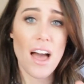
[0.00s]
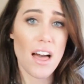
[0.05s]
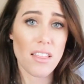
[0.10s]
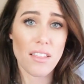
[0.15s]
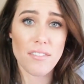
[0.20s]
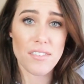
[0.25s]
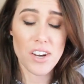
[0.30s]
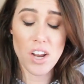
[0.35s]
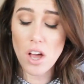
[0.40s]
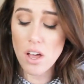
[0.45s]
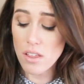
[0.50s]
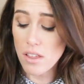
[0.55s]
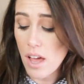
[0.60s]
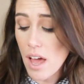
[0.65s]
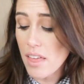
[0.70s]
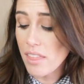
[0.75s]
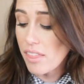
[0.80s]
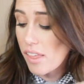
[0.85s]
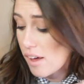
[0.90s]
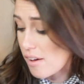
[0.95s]
I love it all.
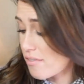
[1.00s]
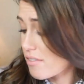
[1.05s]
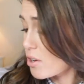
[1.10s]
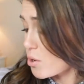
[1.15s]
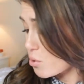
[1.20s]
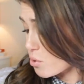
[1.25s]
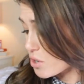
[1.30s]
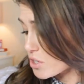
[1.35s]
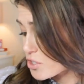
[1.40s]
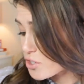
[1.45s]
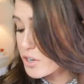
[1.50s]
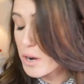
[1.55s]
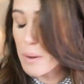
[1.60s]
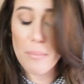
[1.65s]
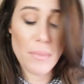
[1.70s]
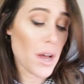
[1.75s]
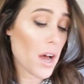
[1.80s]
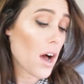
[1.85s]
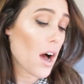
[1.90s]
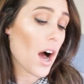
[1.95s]
I love Nordstrom.
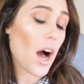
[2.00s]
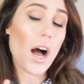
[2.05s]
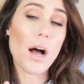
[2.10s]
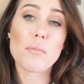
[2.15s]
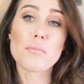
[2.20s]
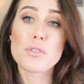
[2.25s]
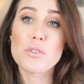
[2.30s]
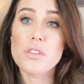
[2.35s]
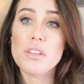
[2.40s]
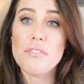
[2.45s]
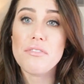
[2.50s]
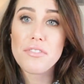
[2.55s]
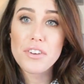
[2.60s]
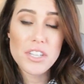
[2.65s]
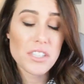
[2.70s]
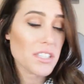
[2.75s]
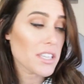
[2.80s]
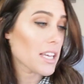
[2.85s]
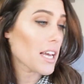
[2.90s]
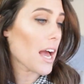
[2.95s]
Um, so the
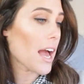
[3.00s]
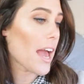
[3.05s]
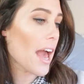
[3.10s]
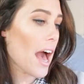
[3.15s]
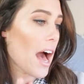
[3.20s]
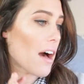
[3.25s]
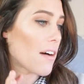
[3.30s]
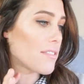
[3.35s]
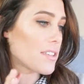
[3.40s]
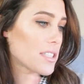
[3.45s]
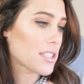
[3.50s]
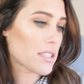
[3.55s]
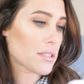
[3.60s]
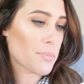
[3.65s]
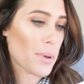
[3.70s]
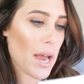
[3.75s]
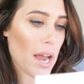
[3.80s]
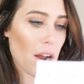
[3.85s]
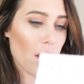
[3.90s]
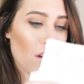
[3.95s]
first thing I have is this
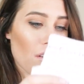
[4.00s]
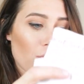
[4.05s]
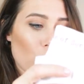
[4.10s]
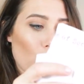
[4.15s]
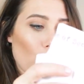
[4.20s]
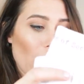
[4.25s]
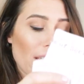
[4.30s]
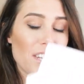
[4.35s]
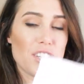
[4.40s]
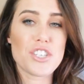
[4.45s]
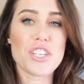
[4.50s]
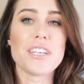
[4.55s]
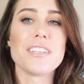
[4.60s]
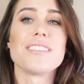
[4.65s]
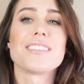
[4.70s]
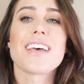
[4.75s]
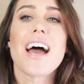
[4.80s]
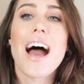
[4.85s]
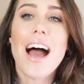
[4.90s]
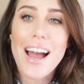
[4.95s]
pair of white
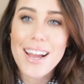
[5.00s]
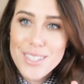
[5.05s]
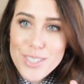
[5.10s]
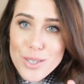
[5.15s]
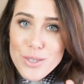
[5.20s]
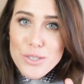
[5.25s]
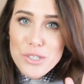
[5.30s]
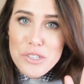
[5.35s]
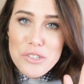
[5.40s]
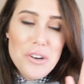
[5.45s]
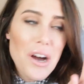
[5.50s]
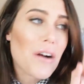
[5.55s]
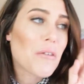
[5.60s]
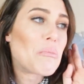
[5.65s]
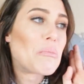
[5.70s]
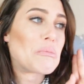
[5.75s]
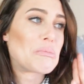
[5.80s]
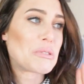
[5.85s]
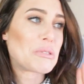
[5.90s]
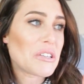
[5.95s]
jeans. I told you
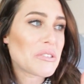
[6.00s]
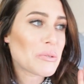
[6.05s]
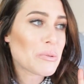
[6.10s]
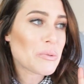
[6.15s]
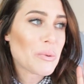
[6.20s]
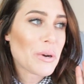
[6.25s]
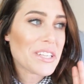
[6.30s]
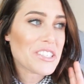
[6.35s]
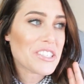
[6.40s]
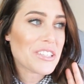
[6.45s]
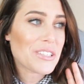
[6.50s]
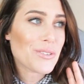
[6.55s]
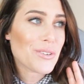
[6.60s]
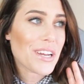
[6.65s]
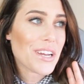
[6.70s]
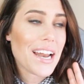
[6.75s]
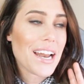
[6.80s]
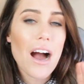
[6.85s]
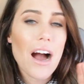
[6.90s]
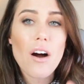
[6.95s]
I'm obsessed with white jeans
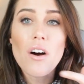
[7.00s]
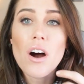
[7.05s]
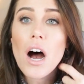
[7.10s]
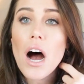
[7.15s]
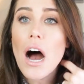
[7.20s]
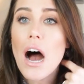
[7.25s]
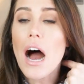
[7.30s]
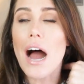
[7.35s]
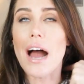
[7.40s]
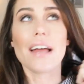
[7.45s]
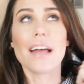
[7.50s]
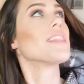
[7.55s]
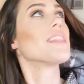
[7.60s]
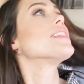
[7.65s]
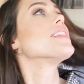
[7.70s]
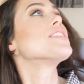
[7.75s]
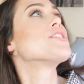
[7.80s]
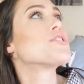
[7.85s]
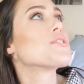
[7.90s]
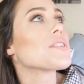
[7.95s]
right now. I
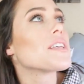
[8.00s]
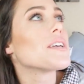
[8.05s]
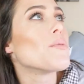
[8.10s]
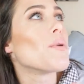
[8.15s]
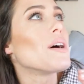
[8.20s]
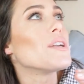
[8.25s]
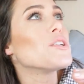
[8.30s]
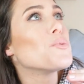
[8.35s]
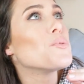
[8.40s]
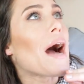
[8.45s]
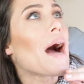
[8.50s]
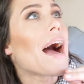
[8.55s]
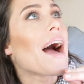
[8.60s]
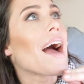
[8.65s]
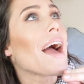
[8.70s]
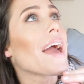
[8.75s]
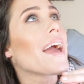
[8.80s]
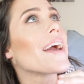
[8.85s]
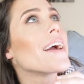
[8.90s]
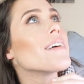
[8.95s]
literally want to
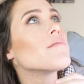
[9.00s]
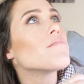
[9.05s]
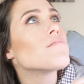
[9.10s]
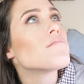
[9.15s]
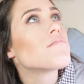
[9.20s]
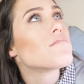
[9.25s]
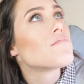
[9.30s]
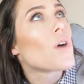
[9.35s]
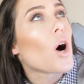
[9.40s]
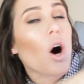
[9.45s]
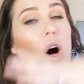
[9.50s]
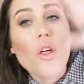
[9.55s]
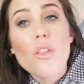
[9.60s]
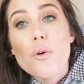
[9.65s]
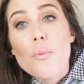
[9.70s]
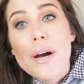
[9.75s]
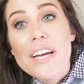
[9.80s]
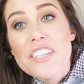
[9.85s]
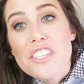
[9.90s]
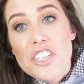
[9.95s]
buy all the
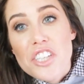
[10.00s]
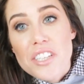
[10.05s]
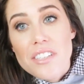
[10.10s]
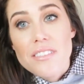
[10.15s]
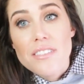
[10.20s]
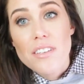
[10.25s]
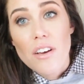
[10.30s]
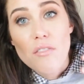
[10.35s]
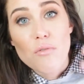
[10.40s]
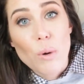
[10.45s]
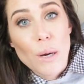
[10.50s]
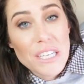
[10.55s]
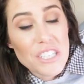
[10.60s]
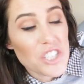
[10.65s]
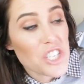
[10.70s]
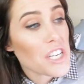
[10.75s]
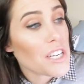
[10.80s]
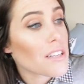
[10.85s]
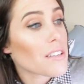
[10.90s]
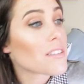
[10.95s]
white jeans of white
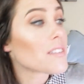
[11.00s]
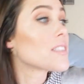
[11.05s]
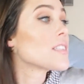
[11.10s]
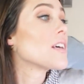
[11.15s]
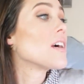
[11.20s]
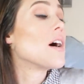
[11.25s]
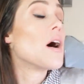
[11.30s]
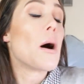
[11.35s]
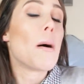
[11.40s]
jeans,